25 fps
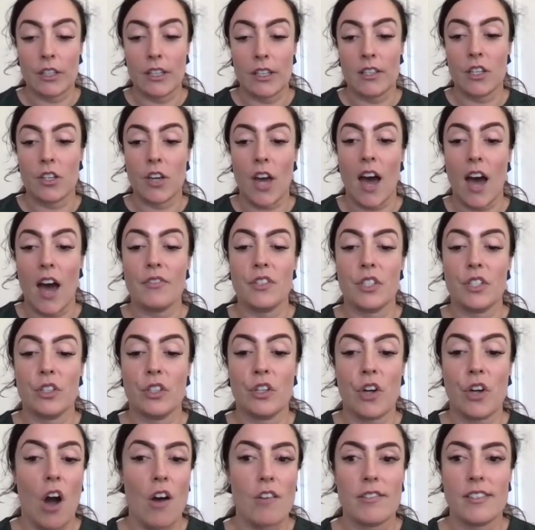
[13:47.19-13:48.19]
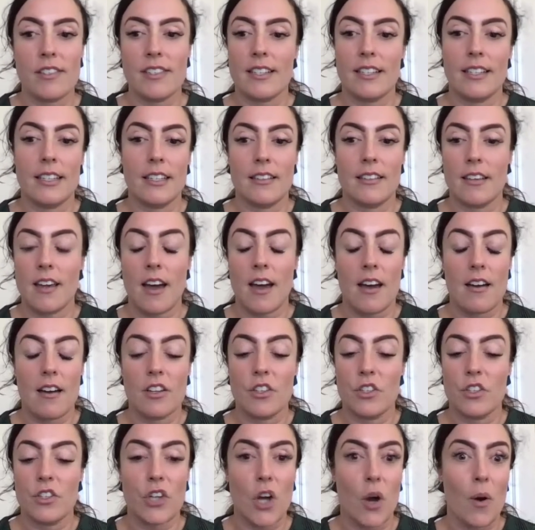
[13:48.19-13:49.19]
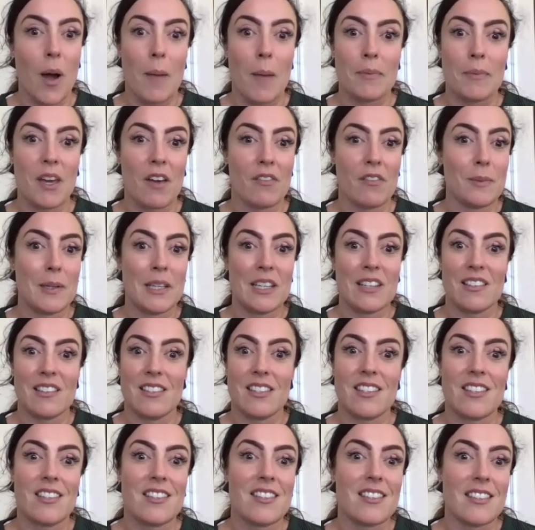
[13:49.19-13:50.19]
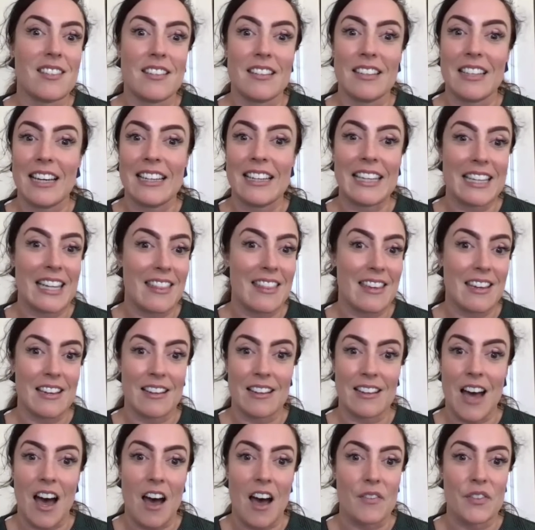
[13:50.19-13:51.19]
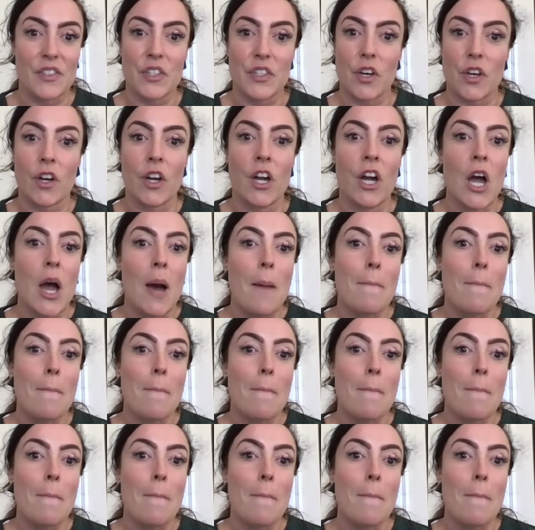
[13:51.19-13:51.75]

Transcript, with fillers: you have to constantly show up you have to be consistent like anything in life so